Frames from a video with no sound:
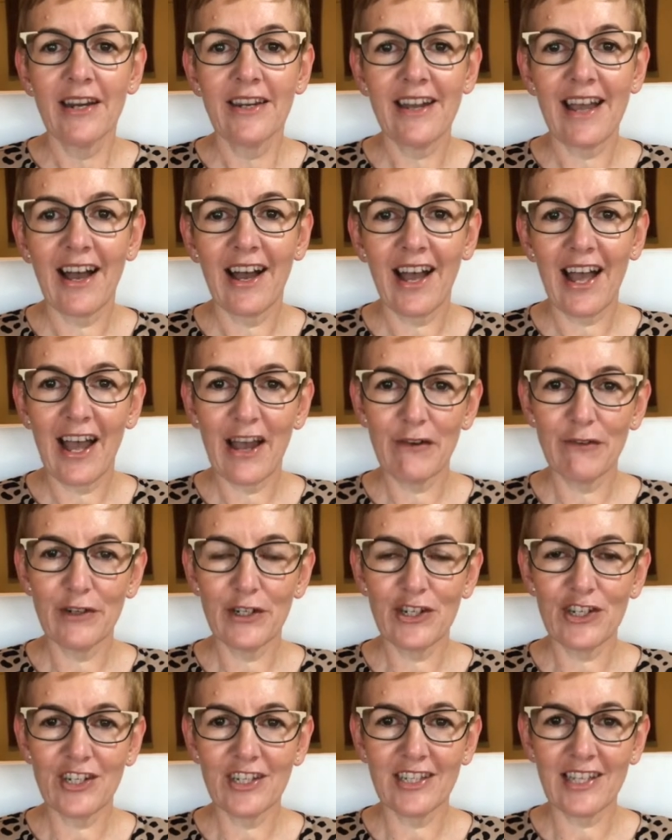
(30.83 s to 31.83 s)
Now,
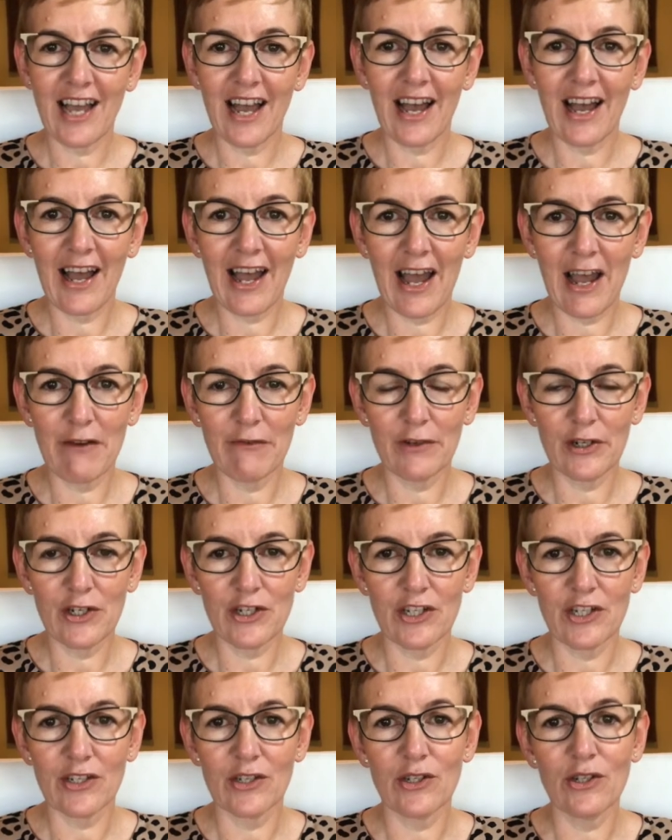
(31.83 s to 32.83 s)
averages are
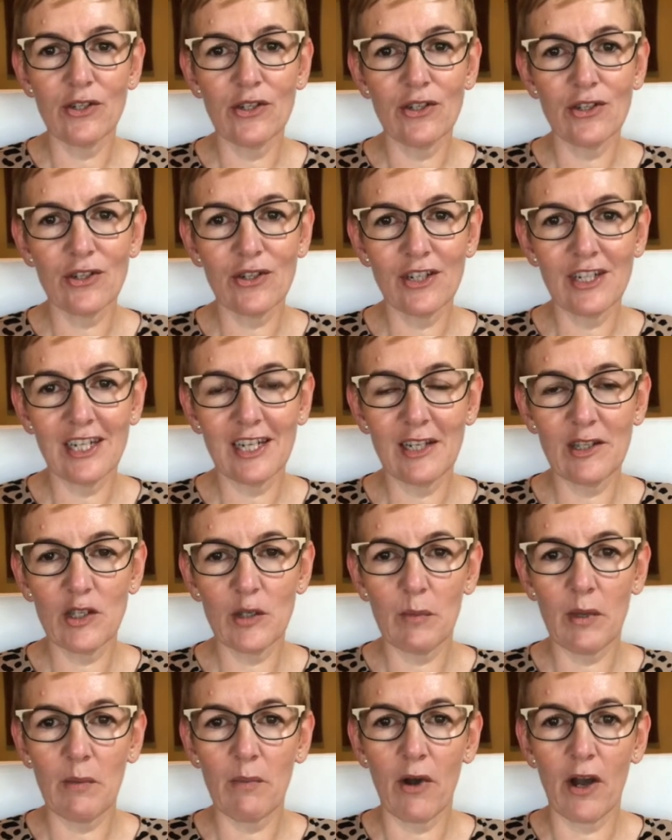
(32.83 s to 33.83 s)
averages. You do need
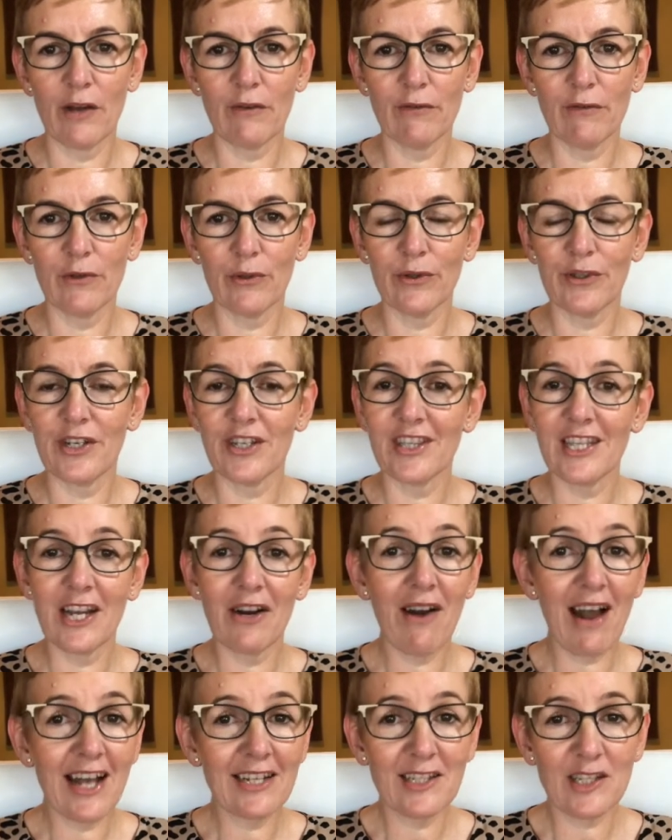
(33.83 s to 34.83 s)
to be mindful that
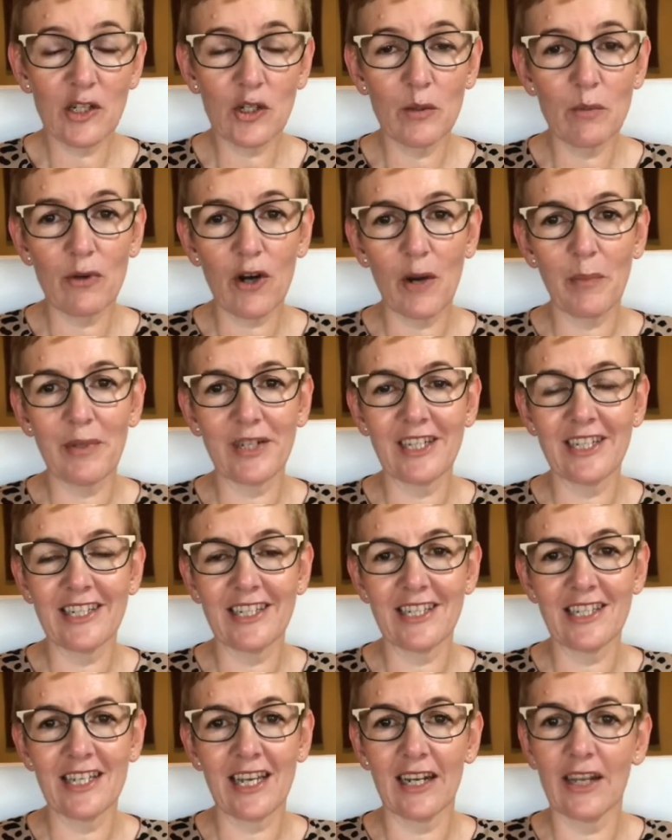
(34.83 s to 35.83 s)
there are still properties
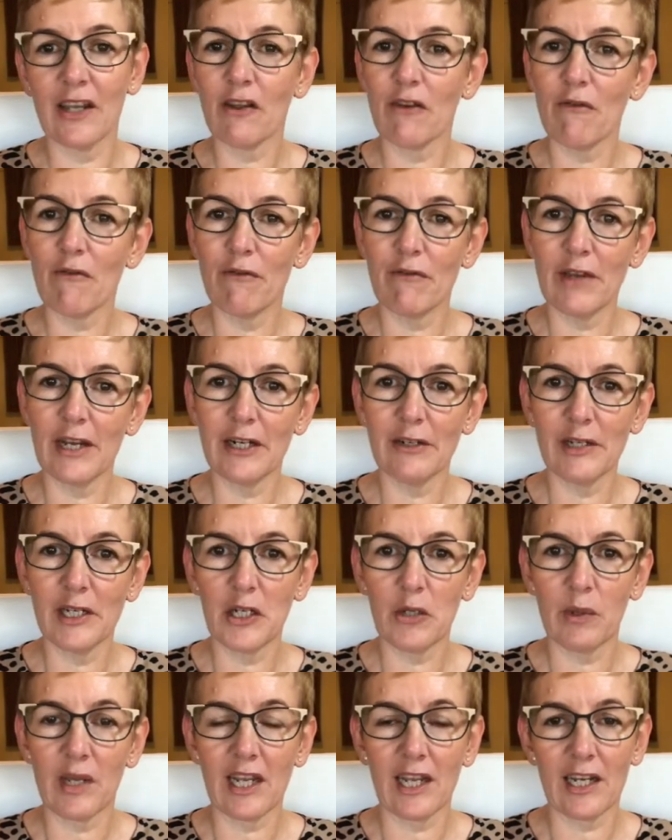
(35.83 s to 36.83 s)
selling very
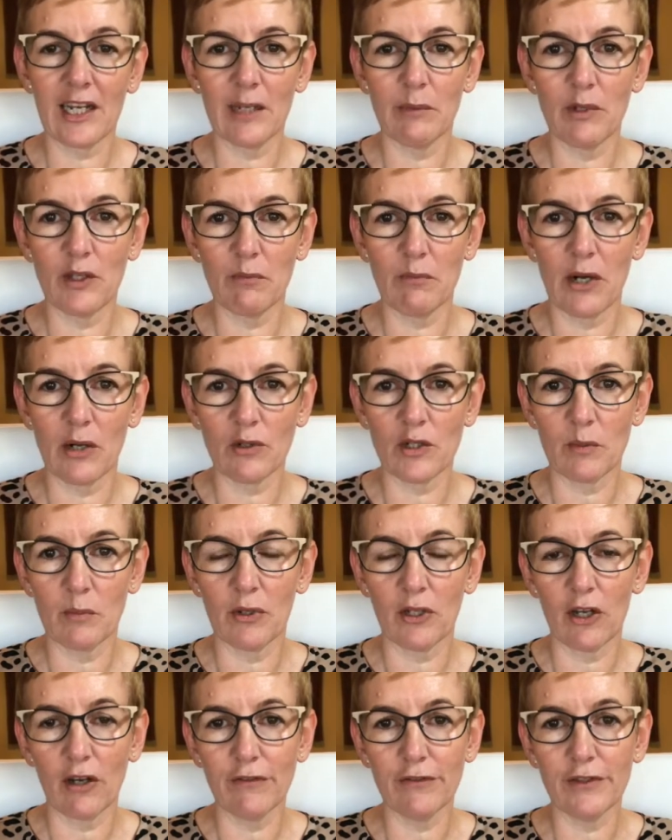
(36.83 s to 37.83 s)
quickly with
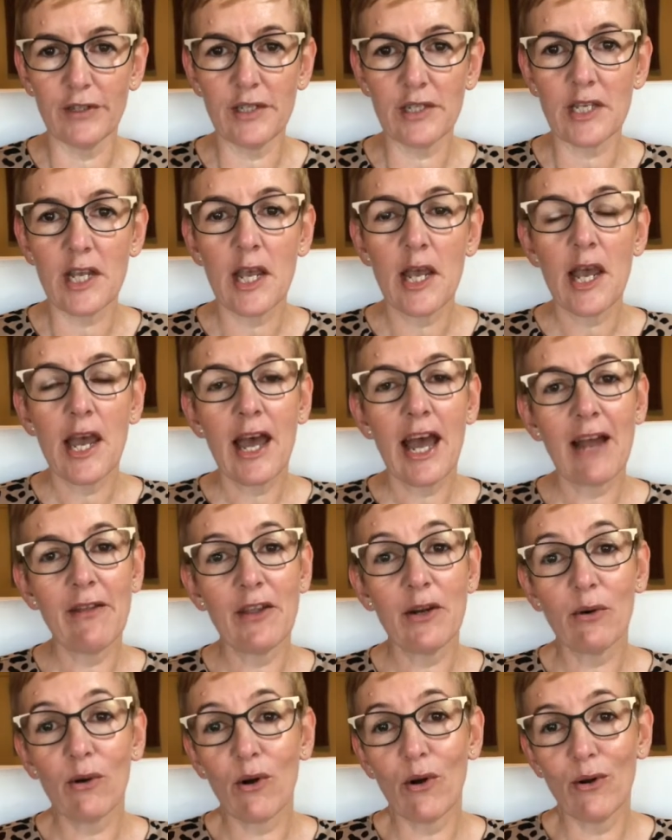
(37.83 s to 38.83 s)
multiple offers, and
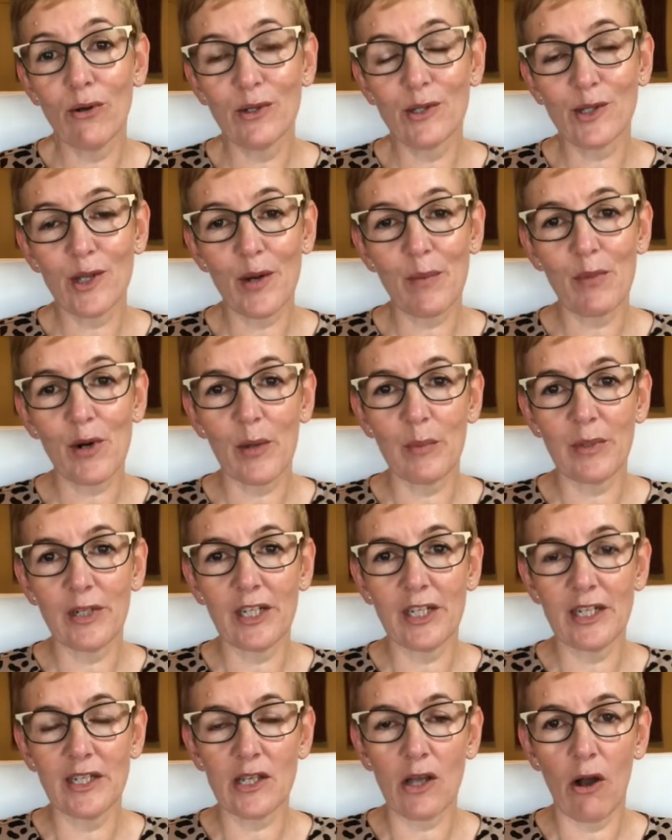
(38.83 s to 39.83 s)
there are also
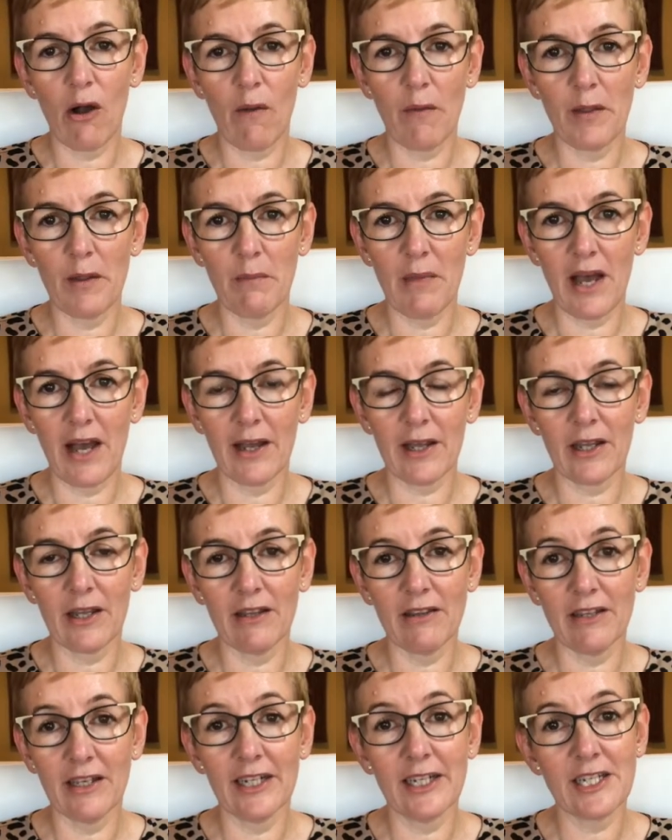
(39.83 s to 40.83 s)
properties on the
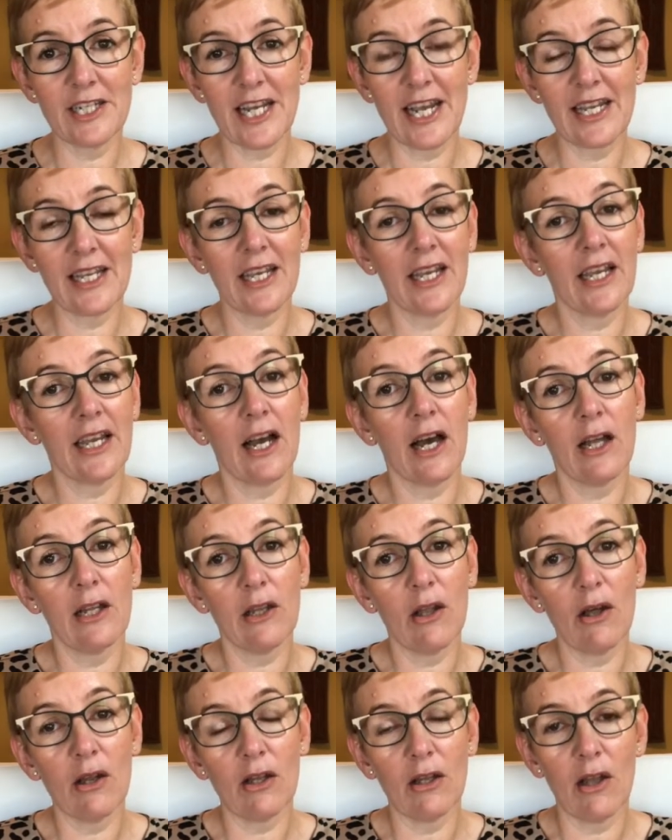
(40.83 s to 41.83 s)
market that are taking a
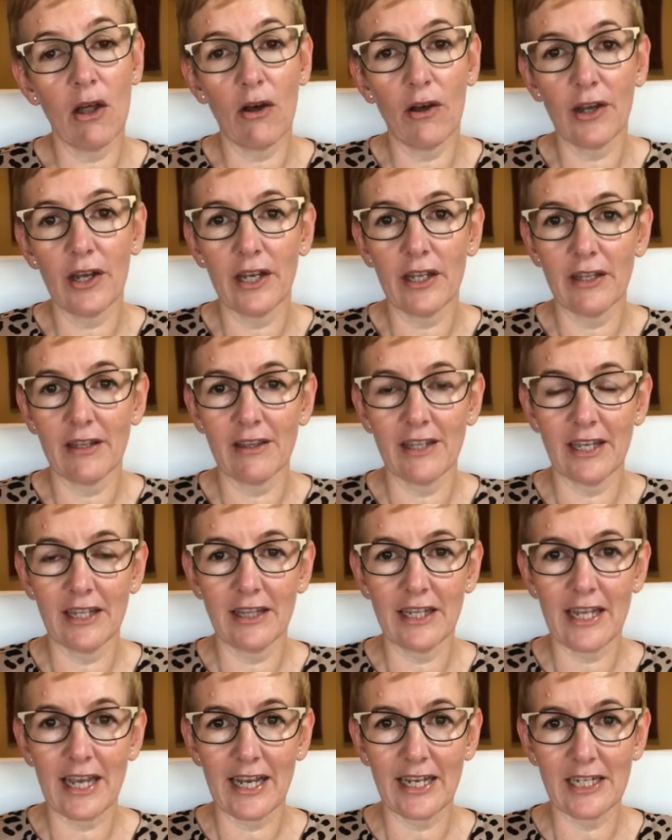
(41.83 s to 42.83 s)
lot longer than
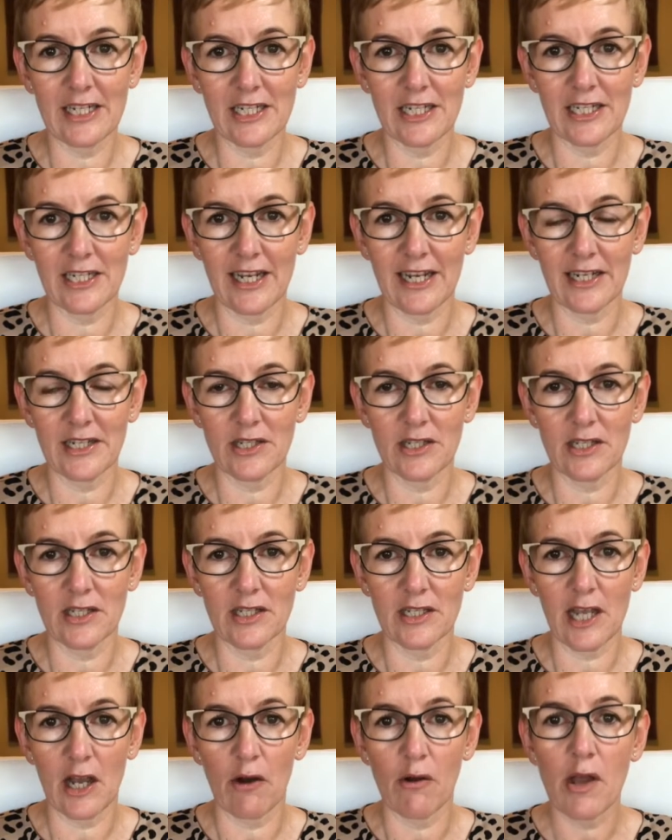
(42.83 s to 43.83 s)
the 80 days to
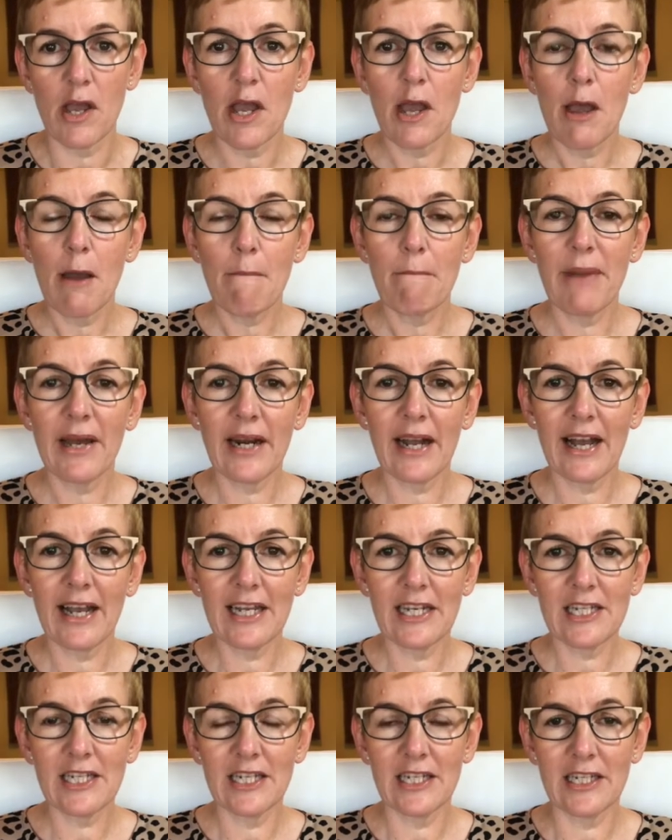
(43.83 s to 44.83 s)
sell. But
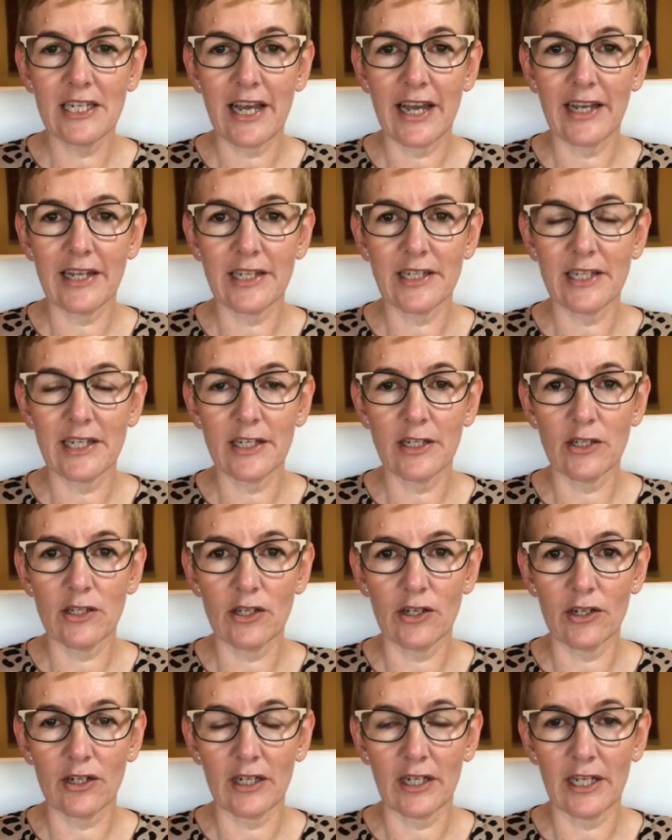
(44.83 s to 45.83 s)
80 days is
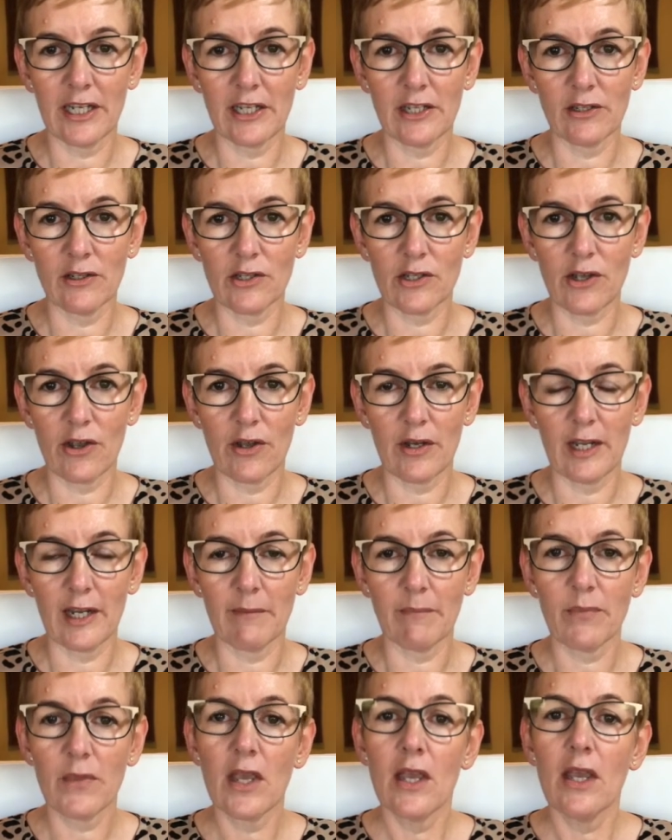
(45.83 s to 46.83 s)
certainly concerning.